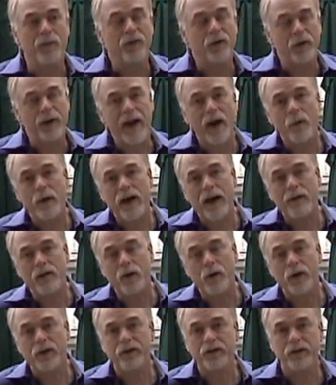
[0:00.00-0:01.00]
So now we have the
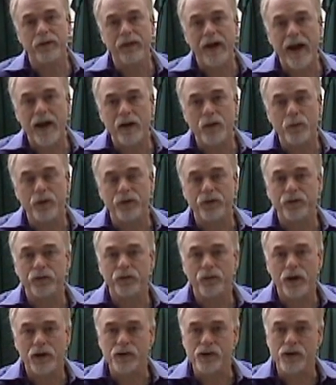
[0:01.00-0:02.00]
question of how do we
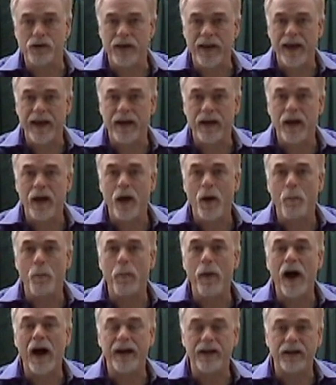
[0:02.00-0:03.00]
structure that
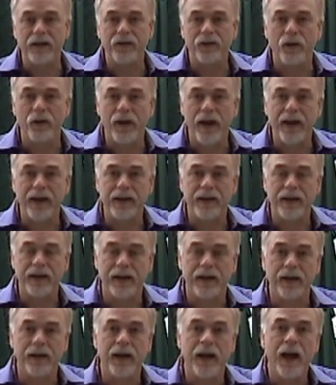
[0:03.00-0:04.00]
body so that it
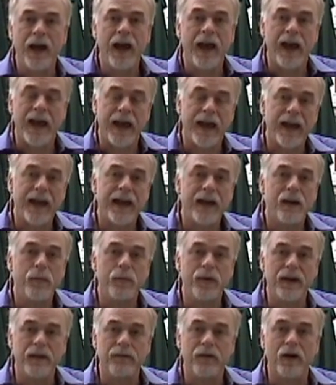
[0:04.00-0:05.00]
can A,
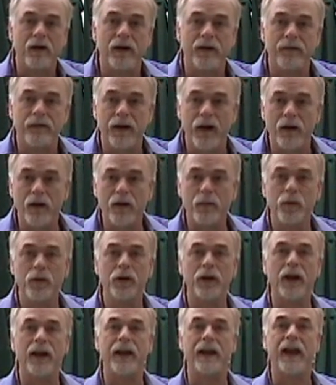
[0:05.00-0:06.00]
be very
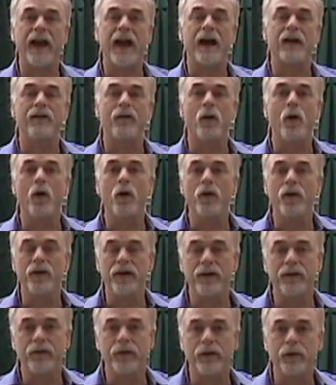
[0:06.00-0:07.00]
variable and have all the
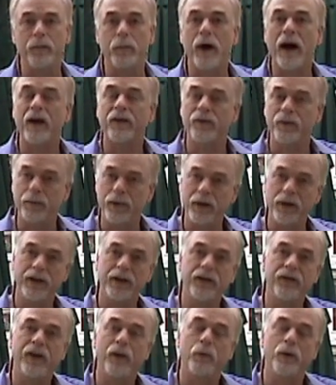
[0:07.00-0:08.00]
different
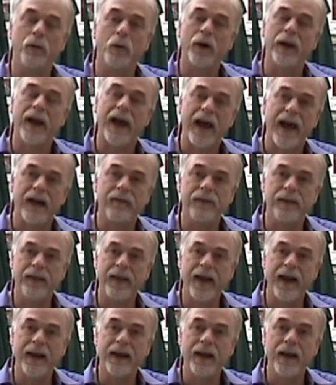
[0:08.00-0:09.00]
possibilities that we want to have in
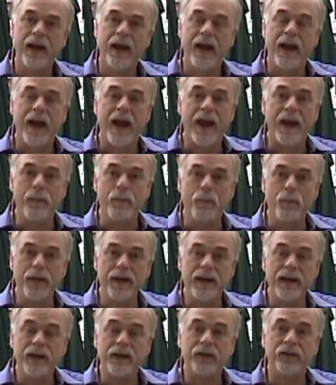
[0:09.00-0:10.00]
that, and
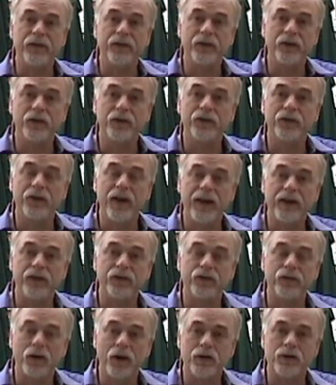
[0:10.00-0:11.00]
B, still stay
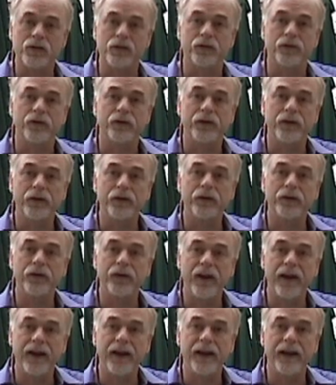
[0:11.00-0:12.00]
structured, still
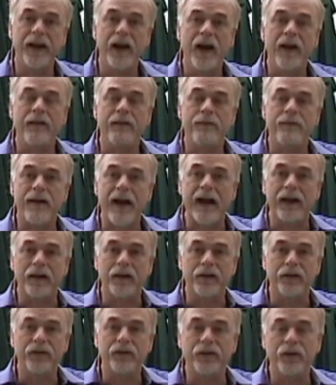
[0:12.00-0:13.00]
stay
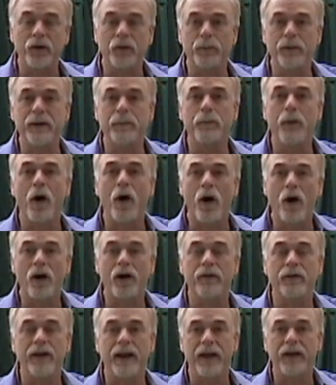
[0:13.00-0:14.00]
valid, still be
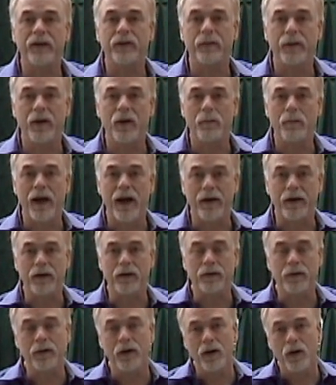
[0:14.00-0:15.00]
part of an XML model